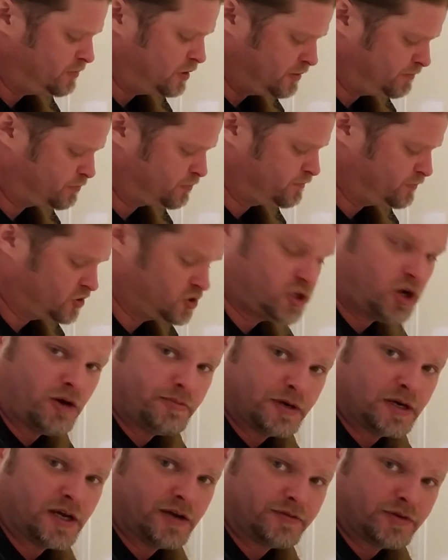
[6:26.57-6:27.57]
but sharp
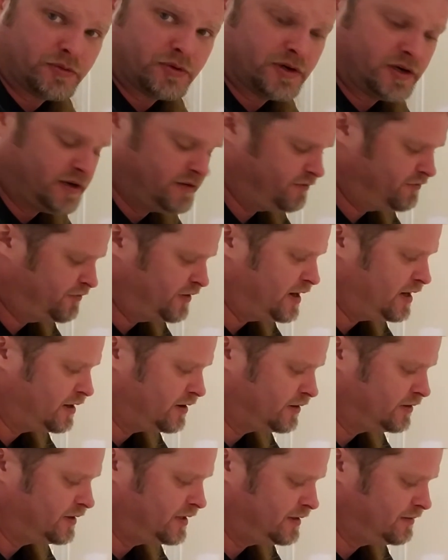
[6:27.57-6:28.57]
enough to where it
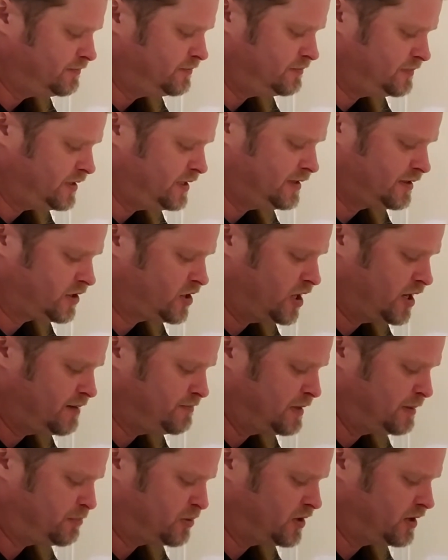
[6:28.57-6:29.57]
failed, it cut
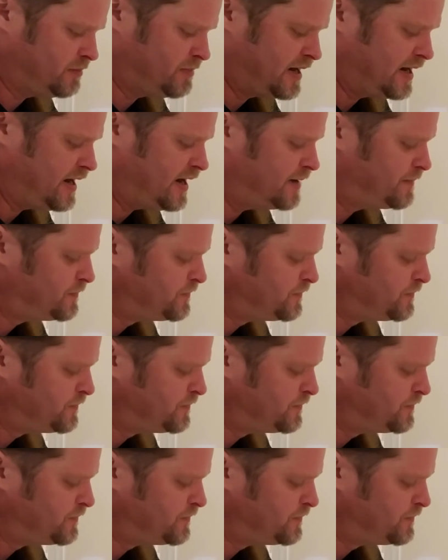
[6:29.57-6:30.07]
me pretty bad.